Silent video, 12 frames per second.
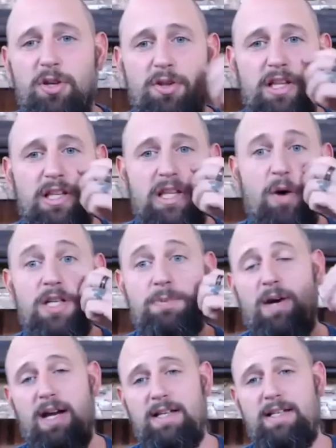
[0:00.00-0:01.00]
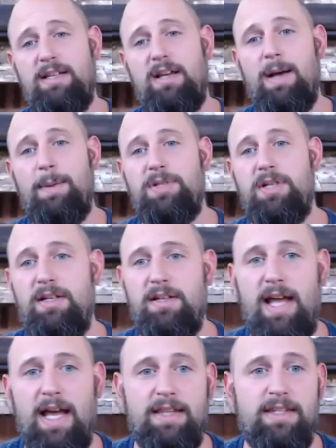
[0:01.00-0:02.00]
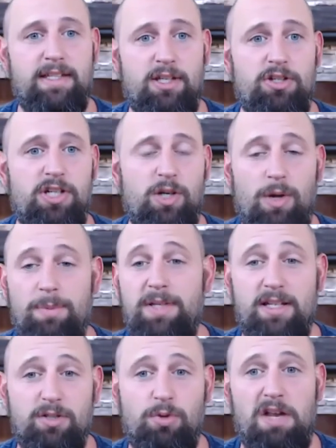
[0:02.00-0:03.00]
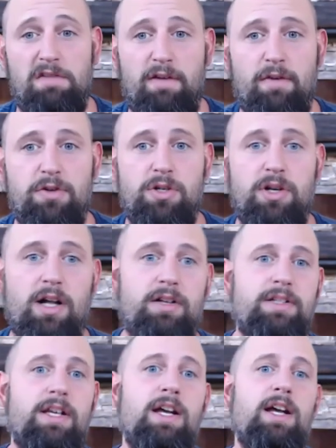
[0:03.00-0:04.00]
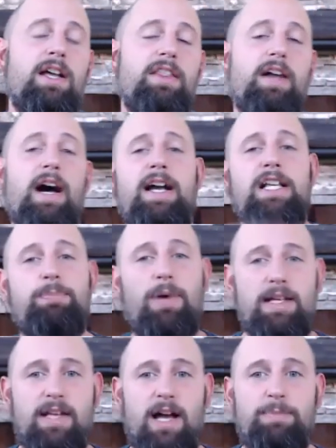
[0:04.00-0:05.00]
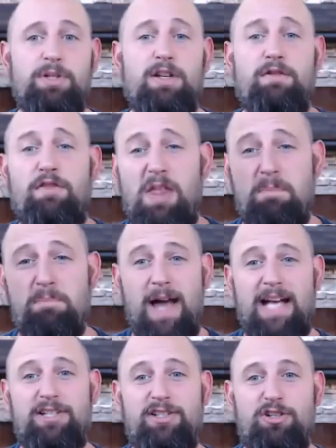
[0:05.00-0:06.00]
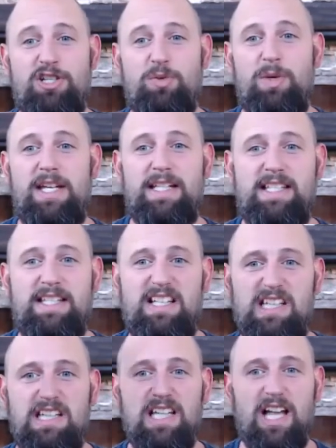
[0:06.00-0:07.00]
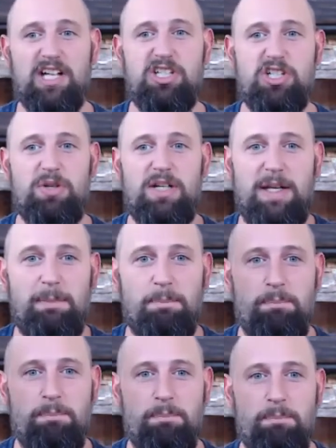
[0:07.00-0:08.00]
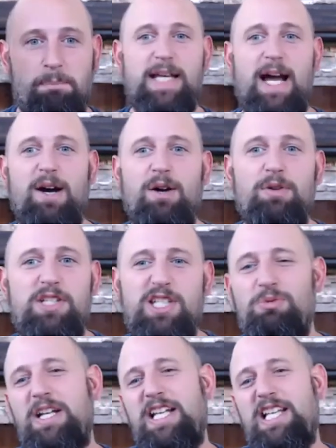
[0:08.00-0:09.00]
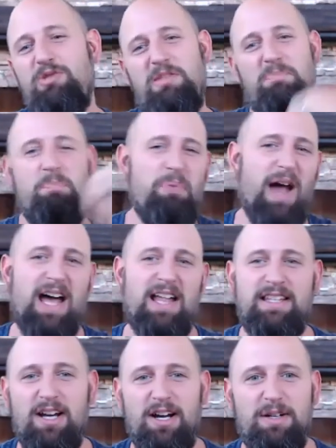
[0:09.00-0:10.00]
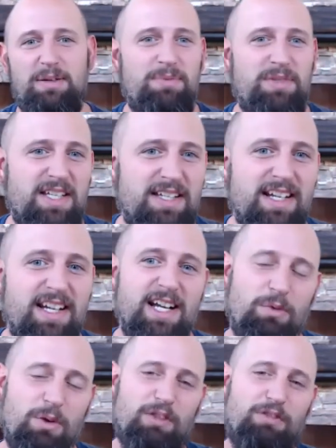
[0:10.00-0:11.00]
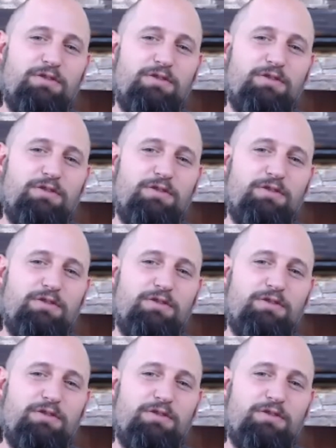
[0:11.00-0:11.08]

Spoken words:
the lowest price option at the Synergita website is $2,500. The highest price option for the master suites, the luxury pimped out suites with bathtubs and with